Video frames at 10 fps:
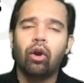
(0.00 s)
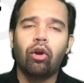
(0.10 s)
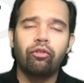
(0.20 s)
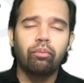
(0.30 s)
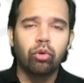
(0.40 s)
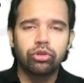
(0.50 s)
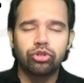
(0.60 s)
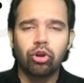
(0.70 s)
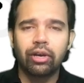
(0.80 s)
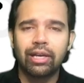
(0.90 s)
of more
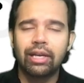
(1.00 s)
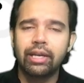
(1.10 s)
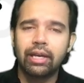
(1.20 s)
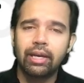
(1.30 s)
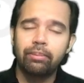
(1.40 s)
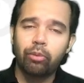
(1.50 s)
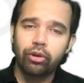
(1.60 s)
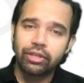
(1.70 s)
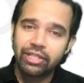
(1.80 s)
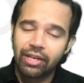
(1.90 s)
stronger clinical
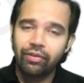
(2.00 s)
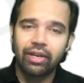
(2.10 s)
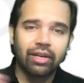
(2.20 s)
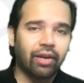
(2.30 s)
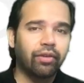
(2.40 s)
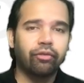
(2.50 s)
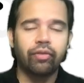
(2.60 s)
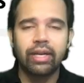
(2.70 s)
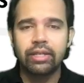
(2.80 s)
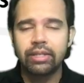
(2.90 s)
importance even in other
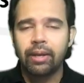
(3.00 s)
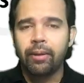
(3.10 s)
fields.